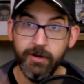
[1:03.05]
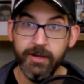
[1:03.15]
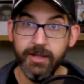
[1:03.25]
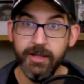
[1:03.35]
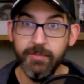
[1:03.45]

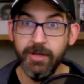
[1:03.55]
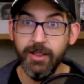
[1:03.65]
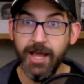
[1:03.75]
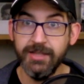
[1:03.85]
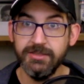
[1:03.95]
and my
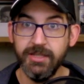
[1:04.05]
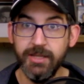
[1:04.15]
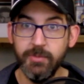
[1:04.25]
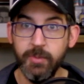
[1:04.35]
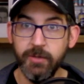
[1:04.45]
last
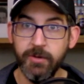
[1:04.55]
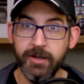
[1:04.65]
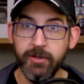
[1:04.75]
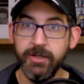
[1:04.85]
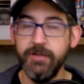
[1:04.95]
game, the big one, I
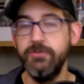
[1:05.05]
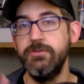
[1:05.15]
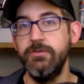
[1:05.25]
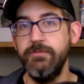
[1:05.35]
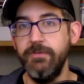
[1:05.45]
only got through
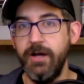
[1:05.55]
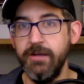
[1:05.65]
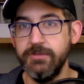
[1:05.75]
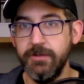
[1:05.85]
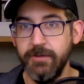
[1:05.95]
turn
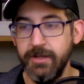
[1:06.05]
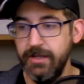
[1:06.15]
5, so